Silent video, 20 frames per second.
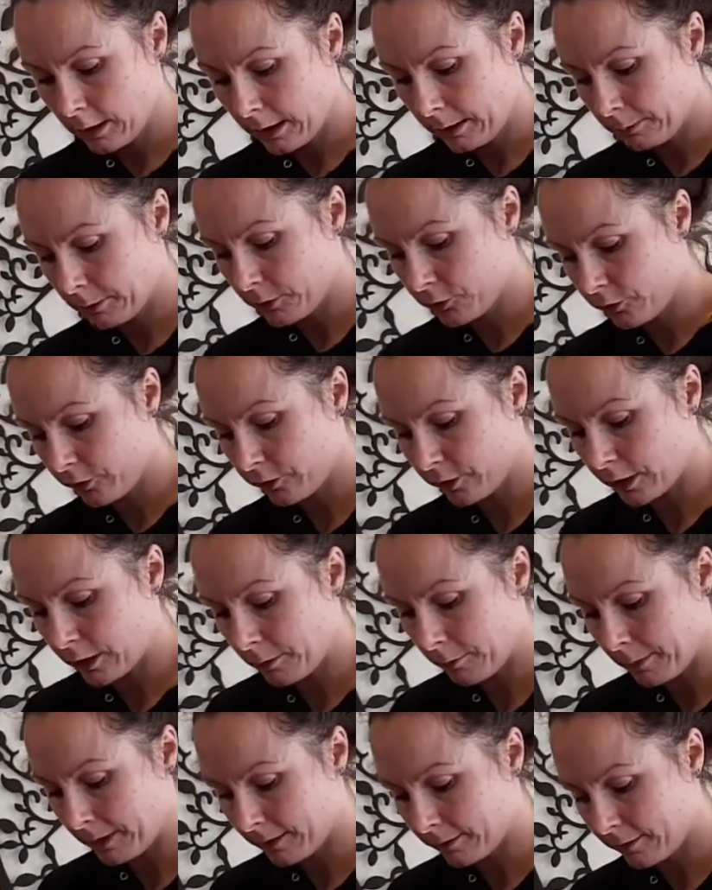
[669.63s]
I'm just going to
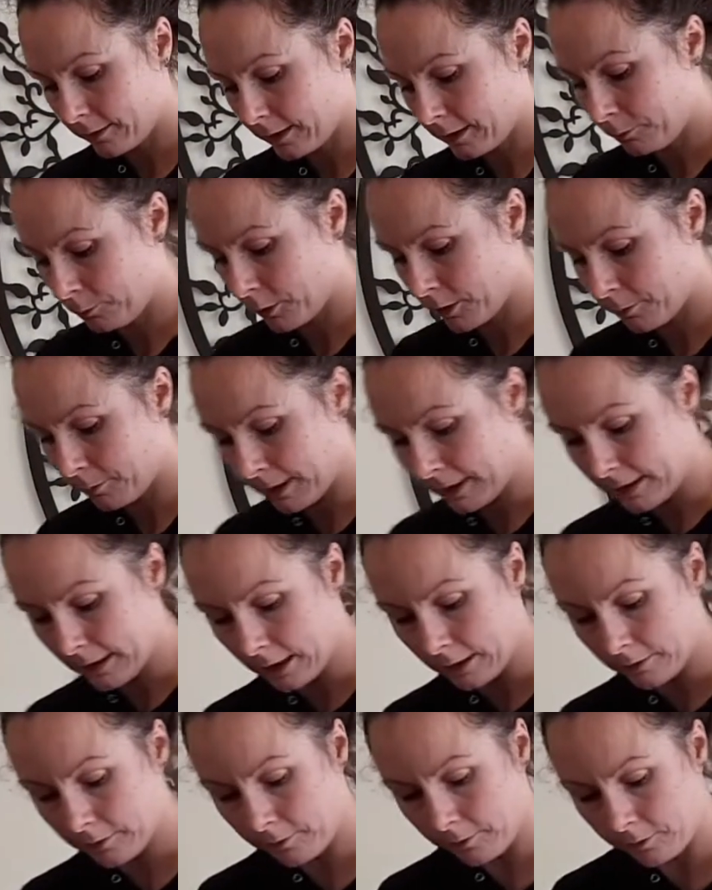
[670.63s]
mix it in with my
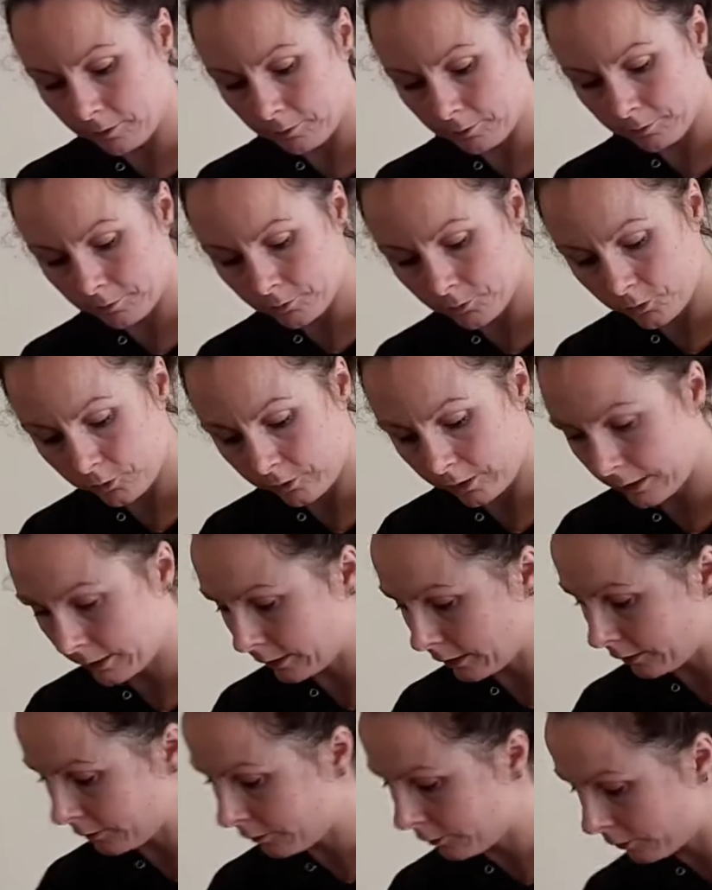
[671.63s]
nuts, just like
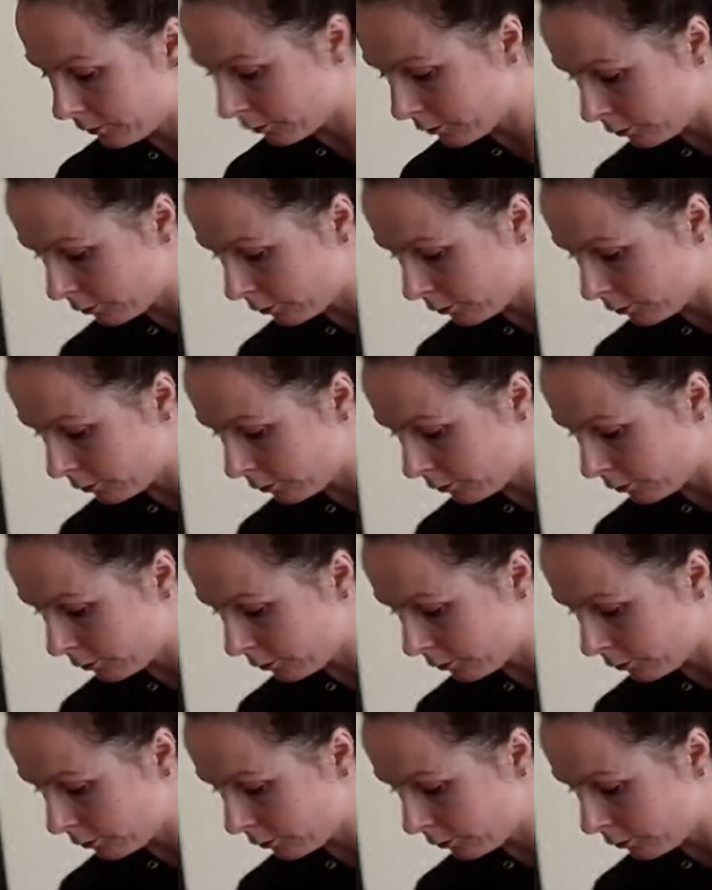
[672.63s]
this.